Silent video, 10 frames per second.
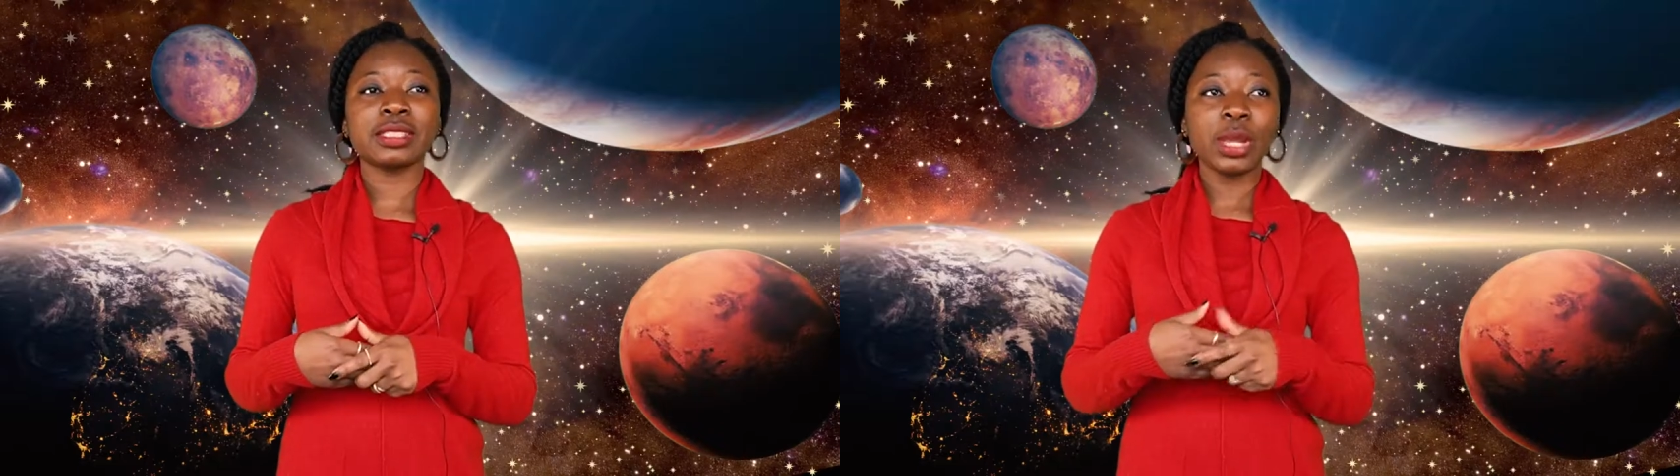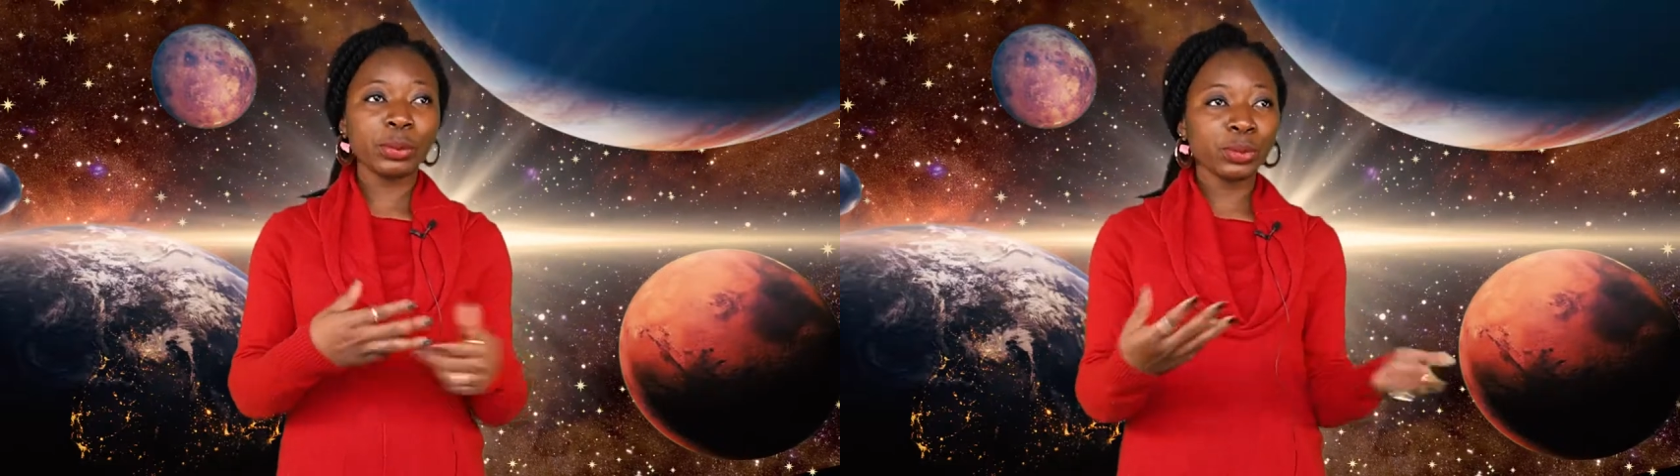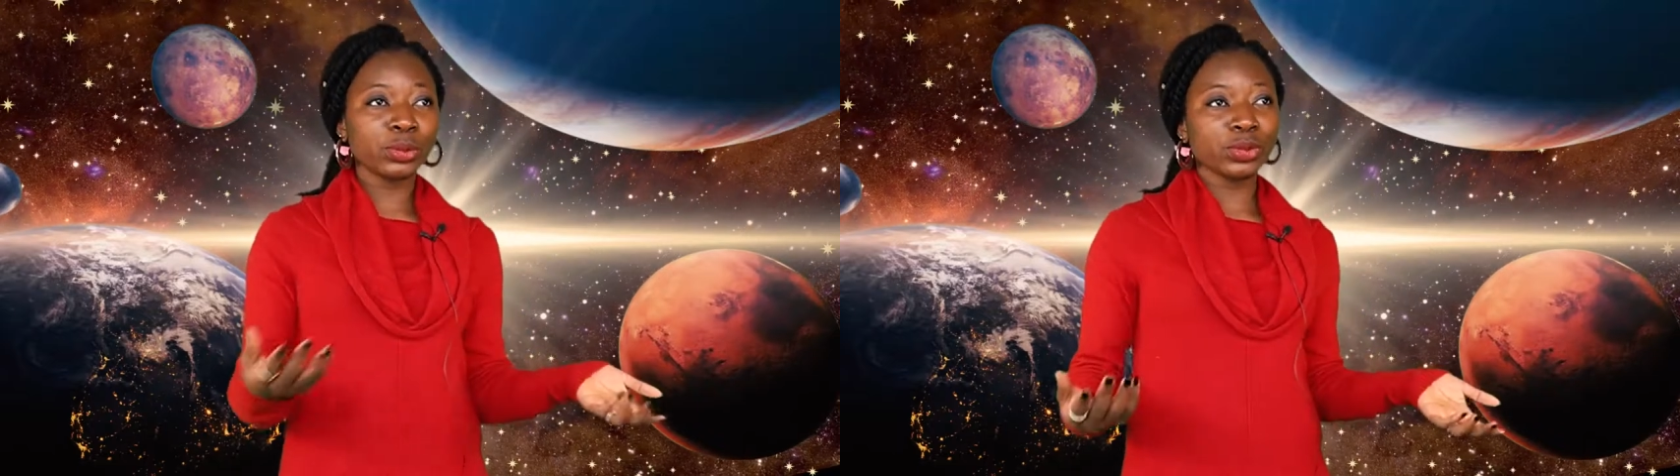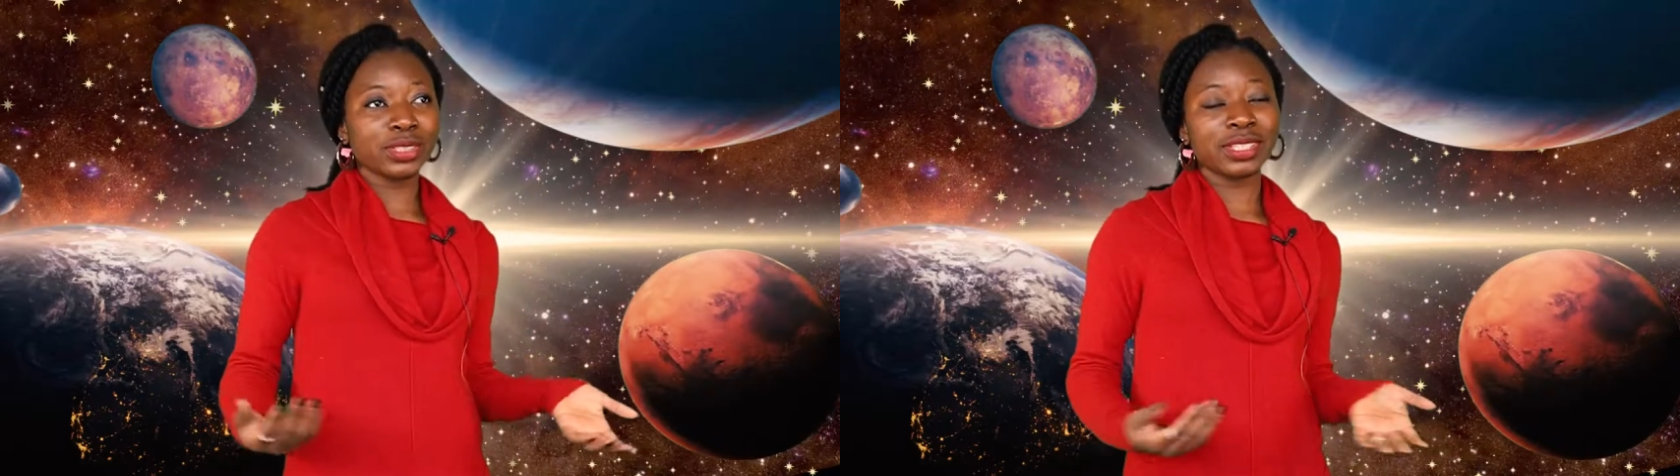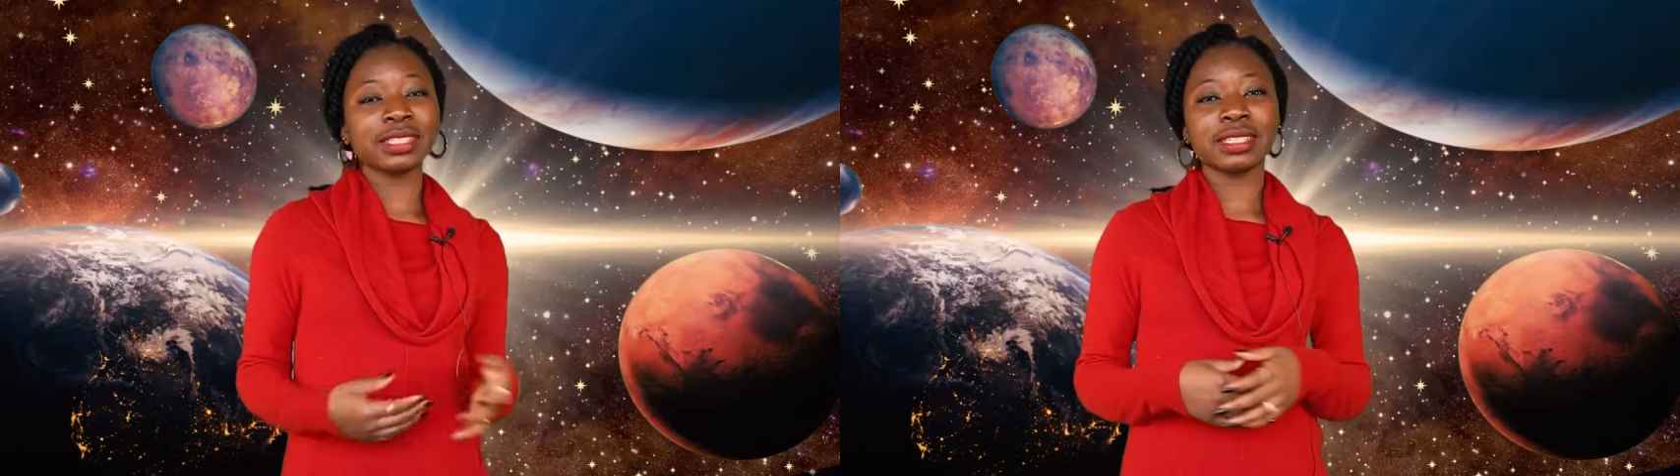
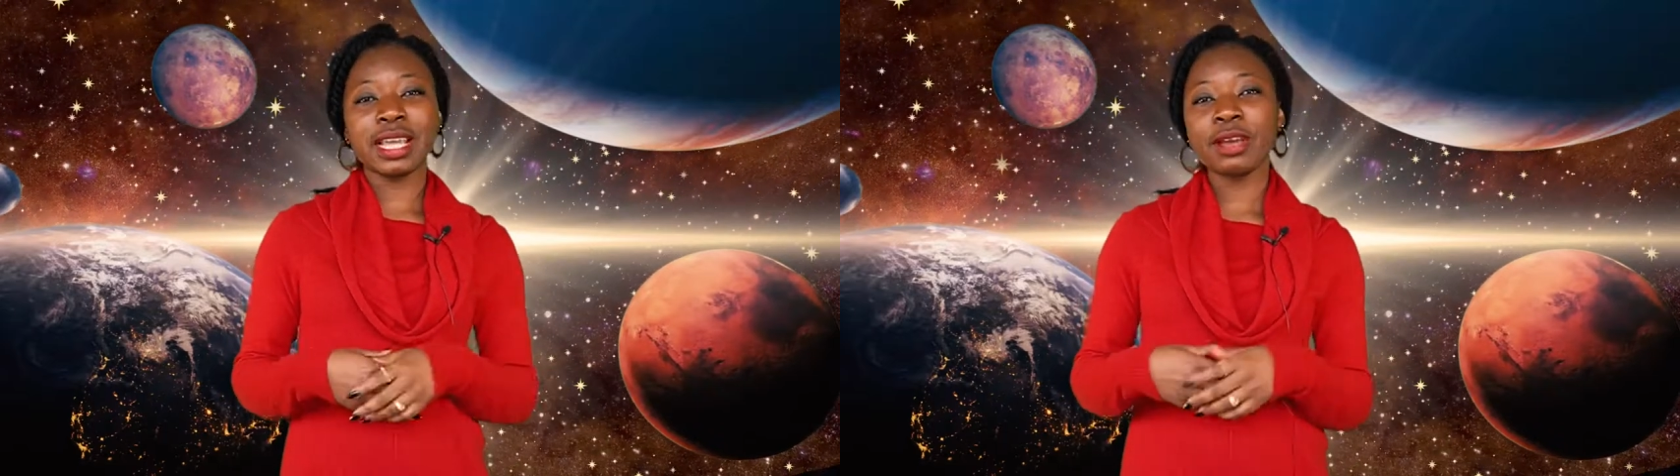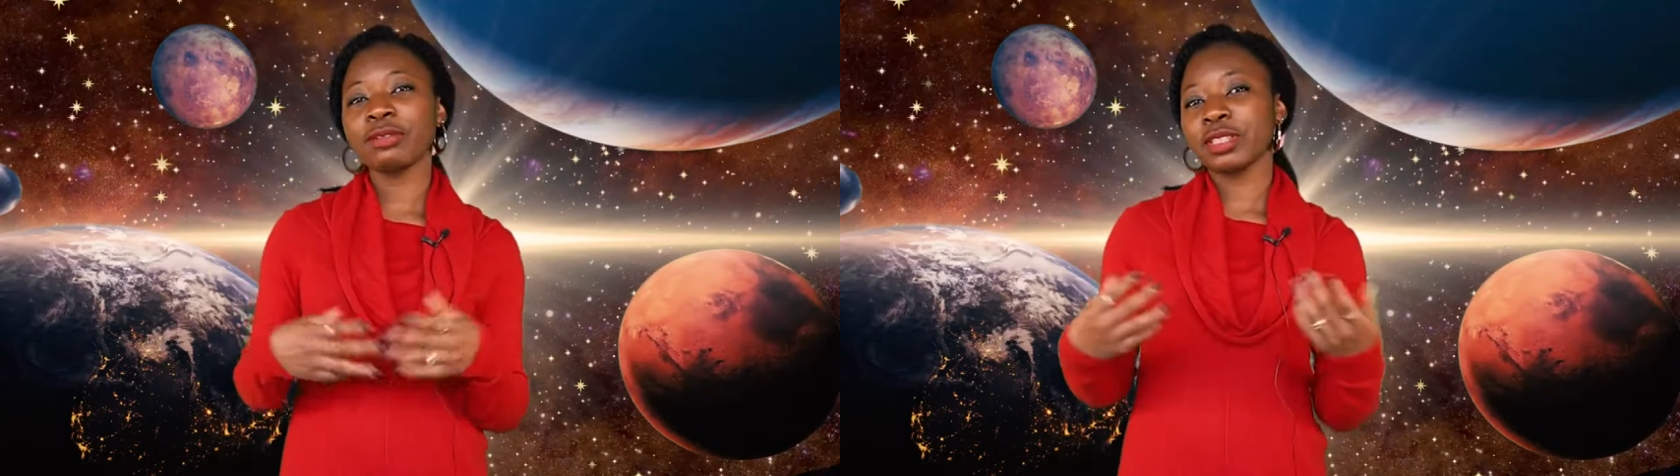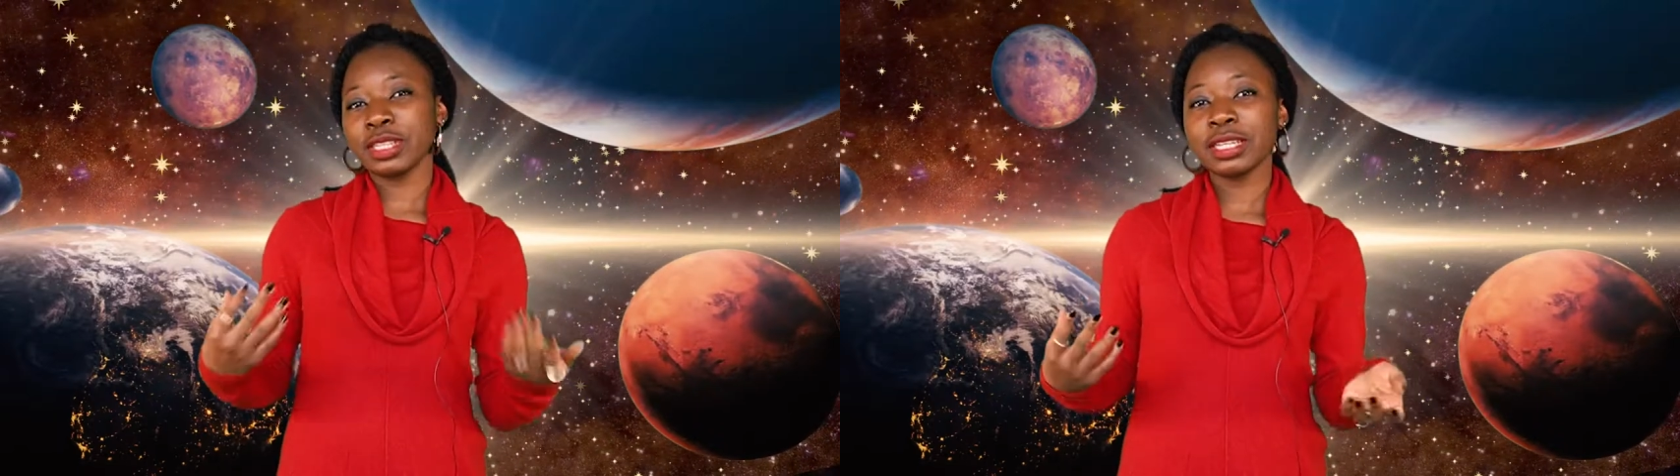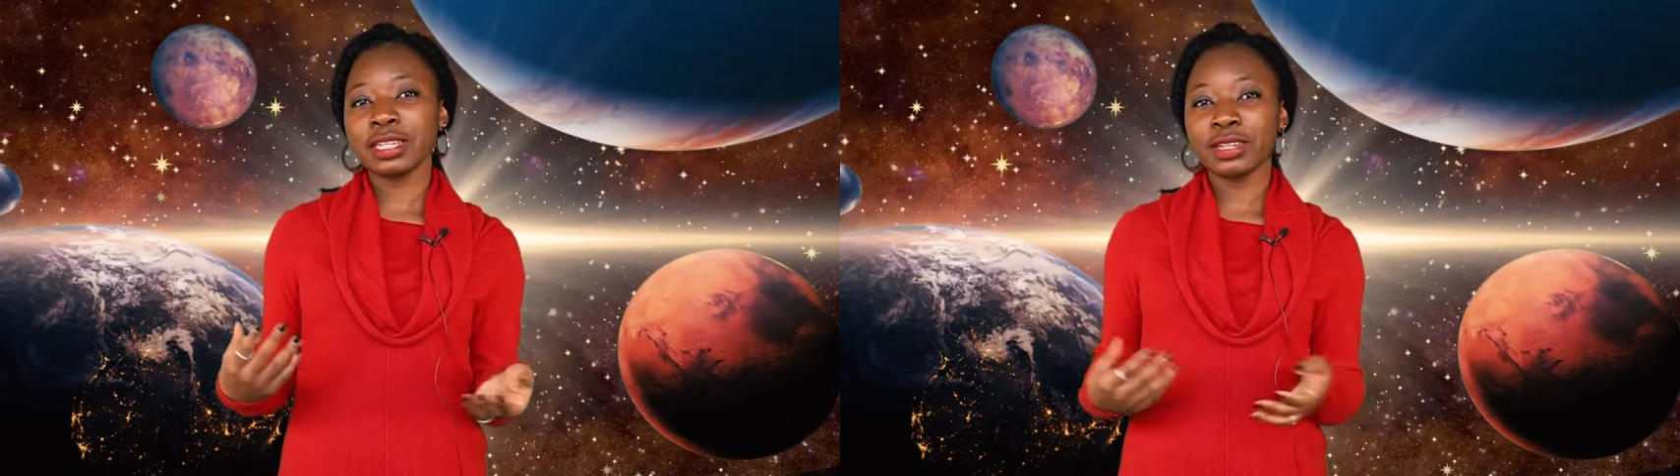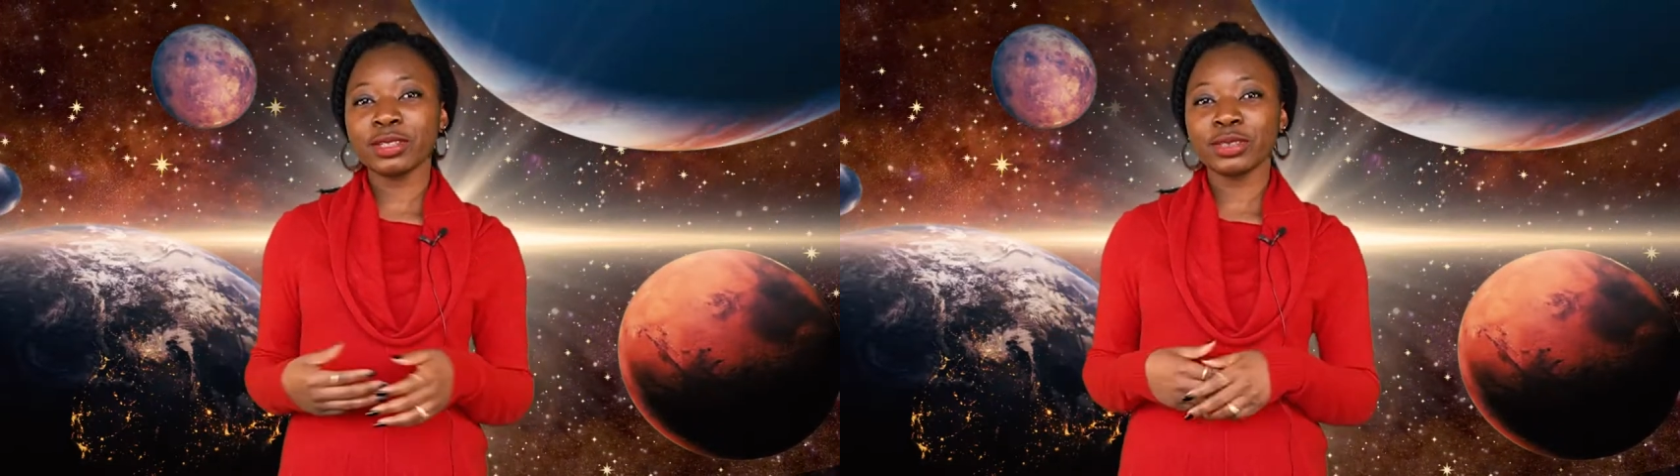tables and everything
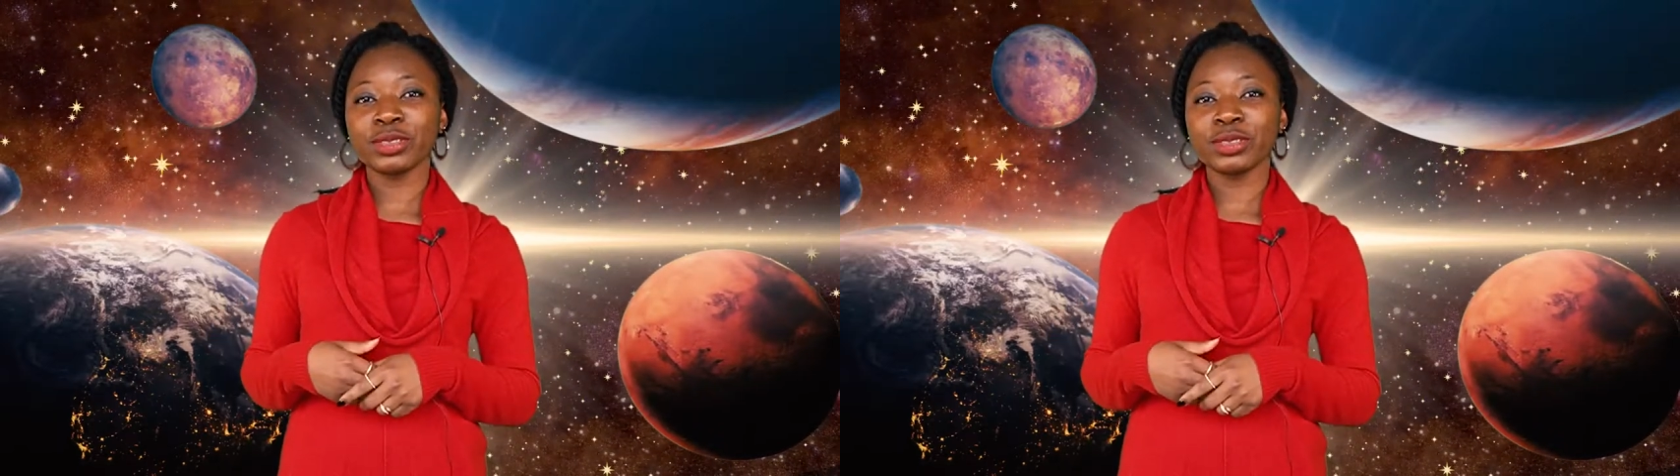around